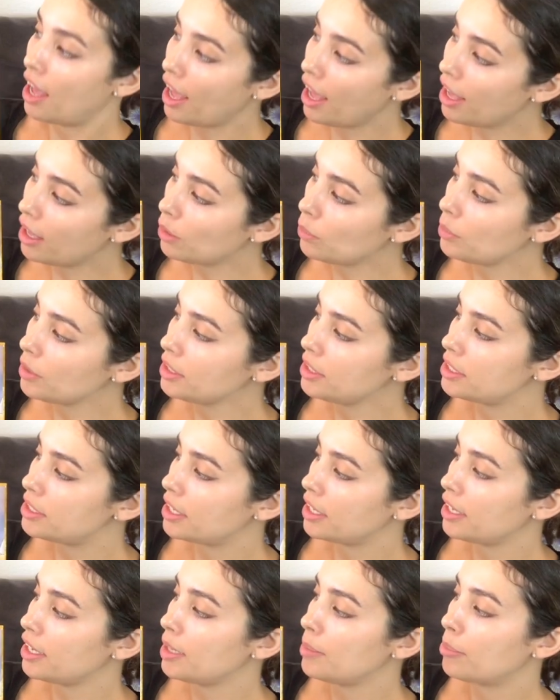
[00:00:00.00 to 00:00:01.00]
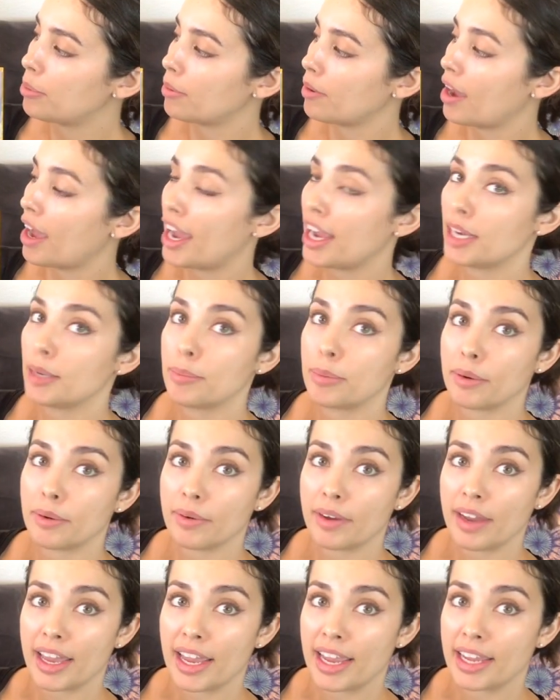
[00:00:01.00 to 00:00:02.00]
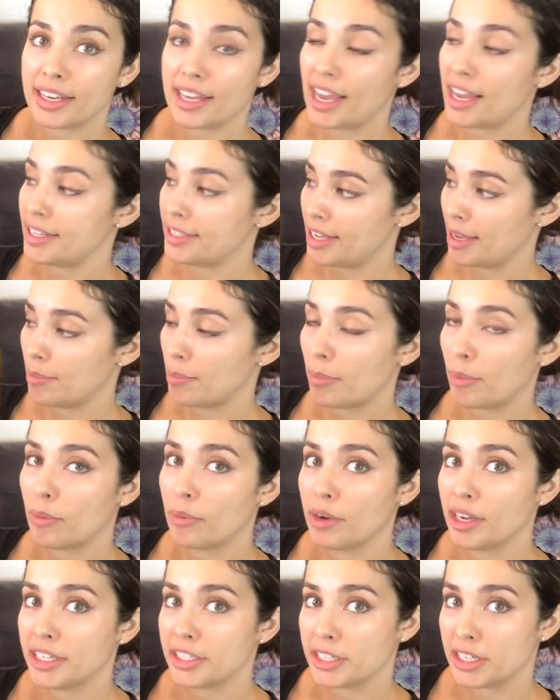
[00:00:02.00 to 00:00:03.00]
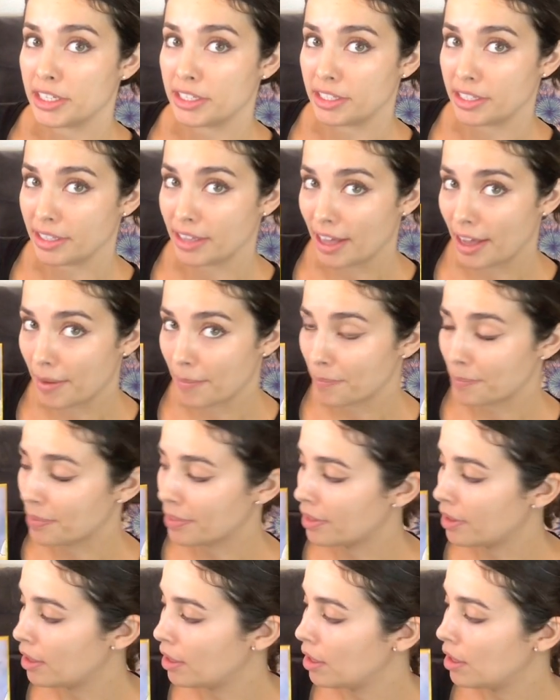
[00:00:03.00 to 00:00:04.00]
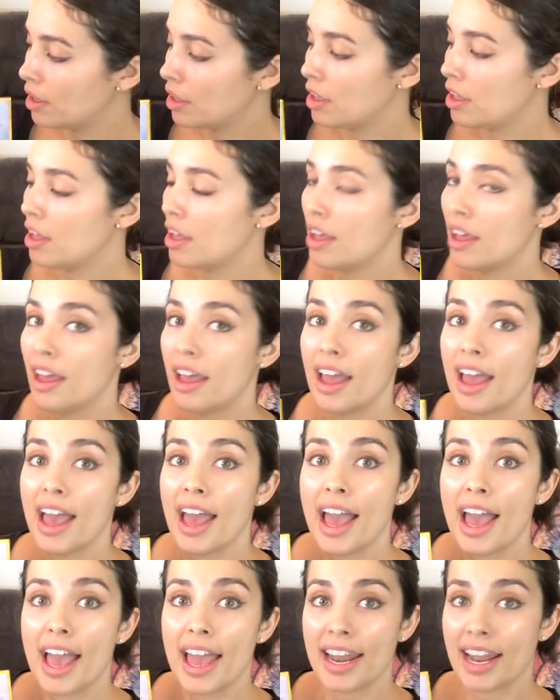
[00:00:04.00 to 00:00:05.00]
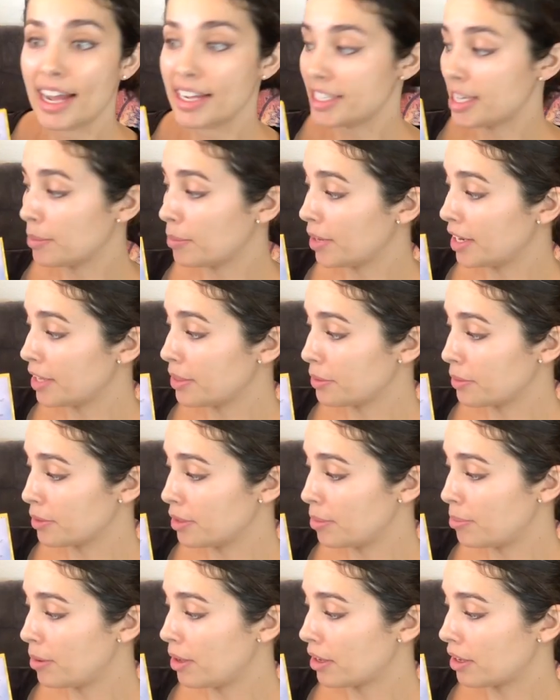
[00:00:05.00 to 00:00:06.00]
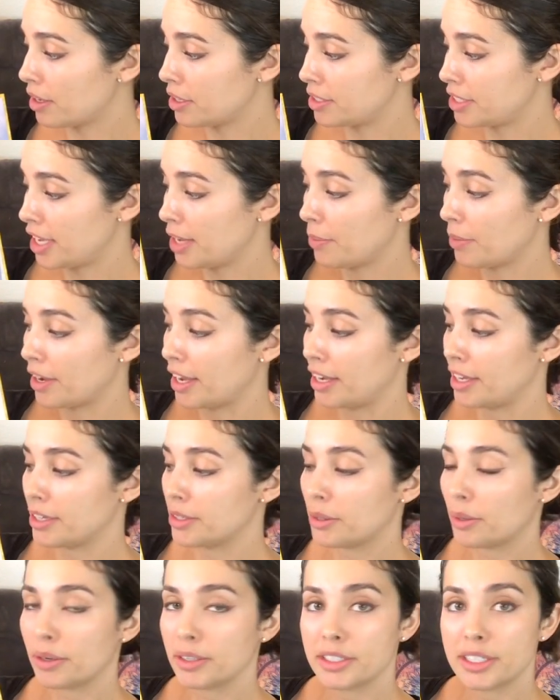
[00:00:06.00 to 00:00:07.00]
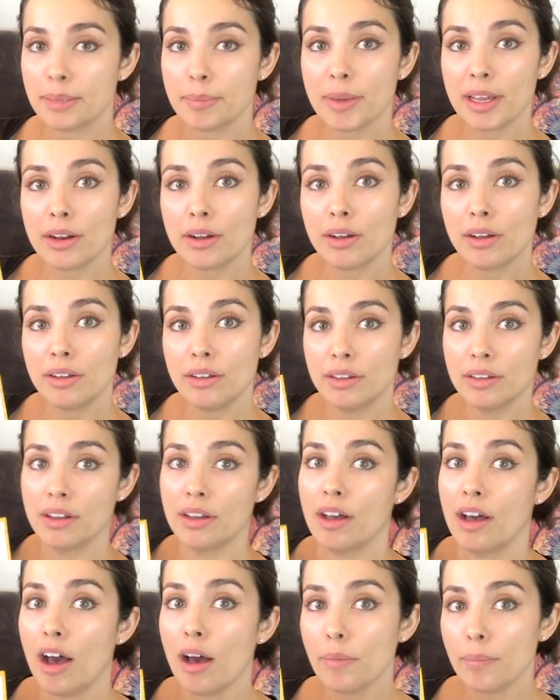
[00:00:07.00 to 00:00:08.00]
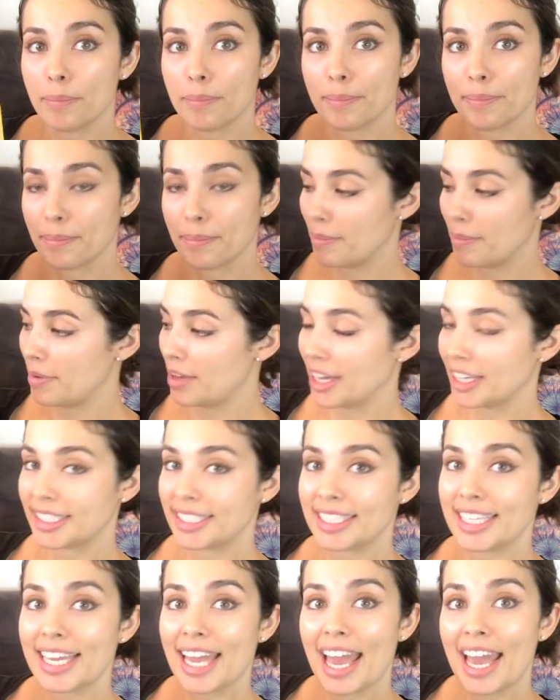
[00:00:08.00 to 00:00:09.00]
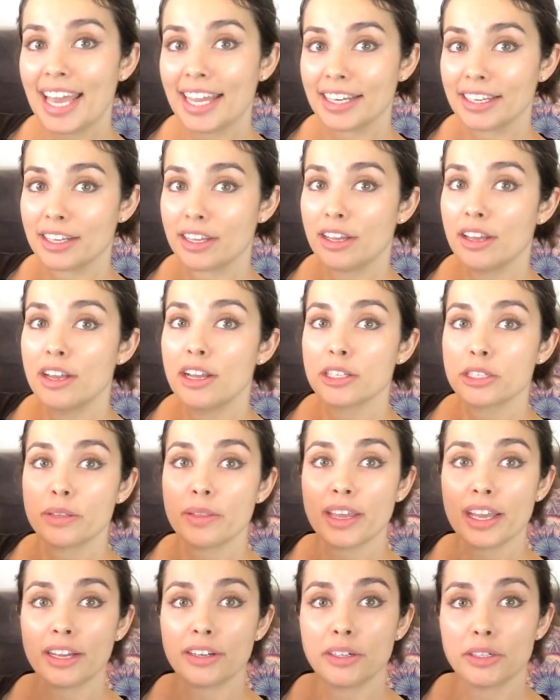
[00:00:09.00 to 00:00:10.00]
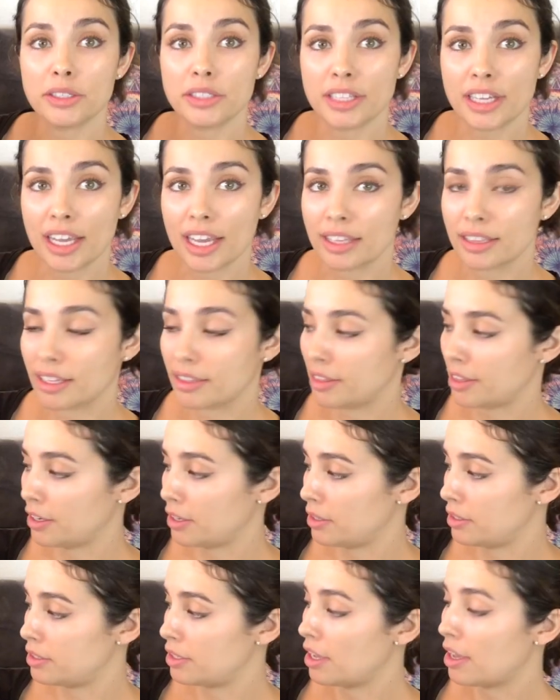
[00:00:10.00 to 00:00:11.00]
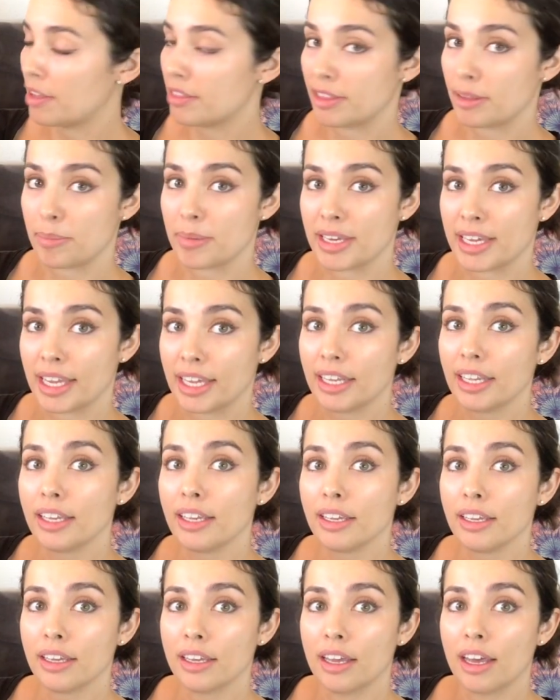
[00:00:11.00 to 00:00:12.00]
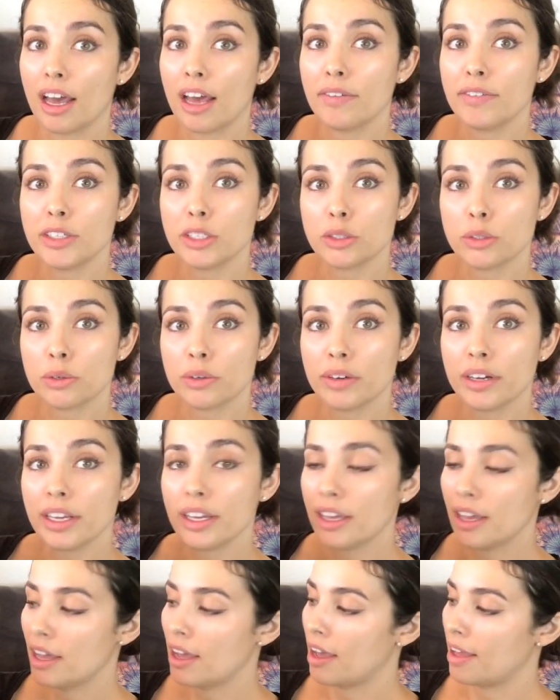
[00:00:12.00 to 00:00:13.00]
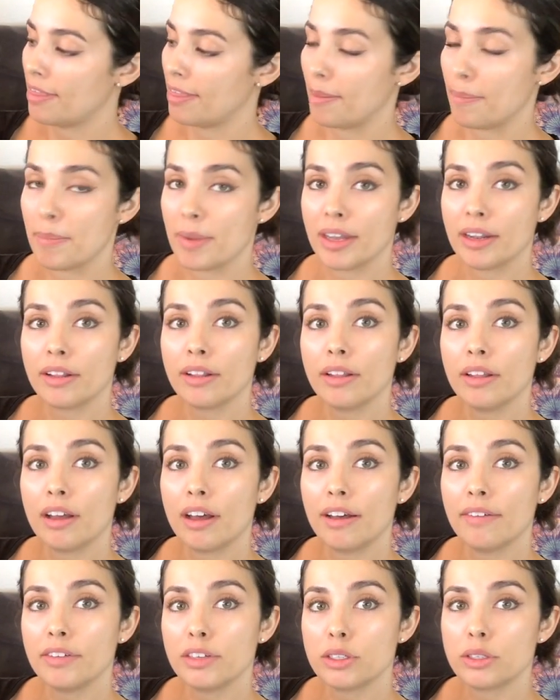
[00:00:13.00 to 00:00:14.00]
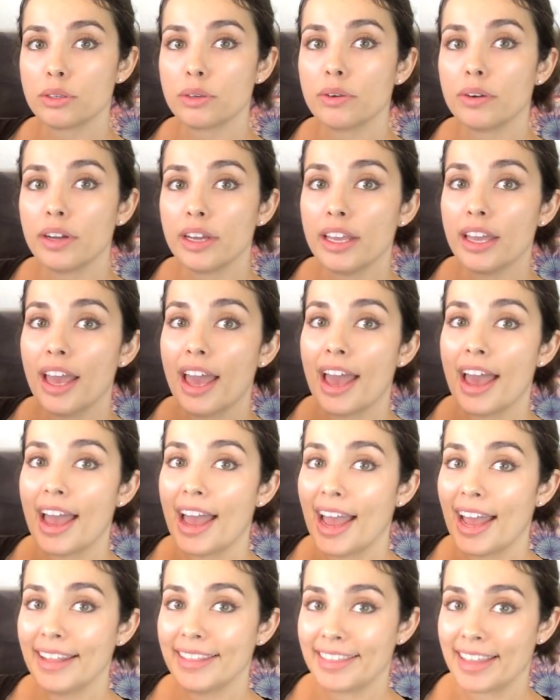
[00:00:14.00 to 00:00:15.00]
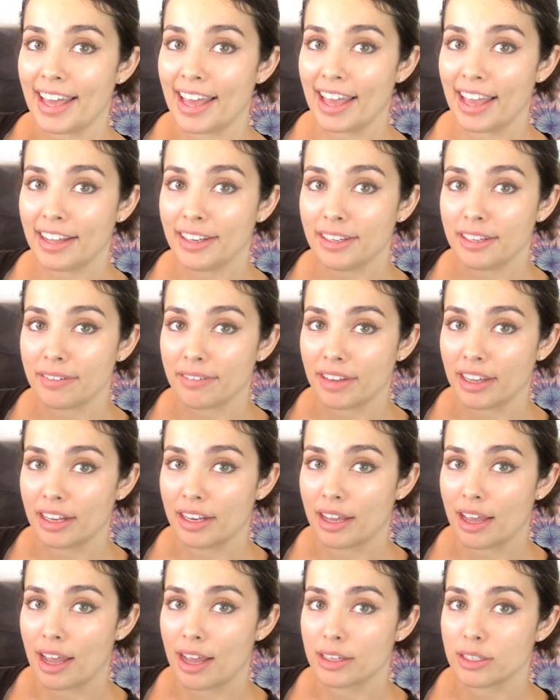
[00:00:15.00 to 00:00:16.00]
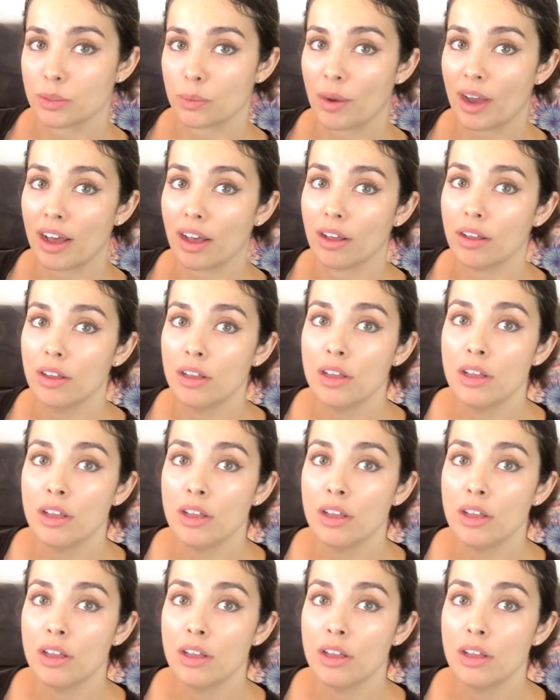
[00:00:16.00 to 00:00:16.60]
Elwood City Pride Parade as I'm pointing to them. And as I'm reading through the book, I'll say we're getting towards the middle. Oh, it's the end. So they understand that there's the beginning of a story, the middle of a story, and the end of it as well.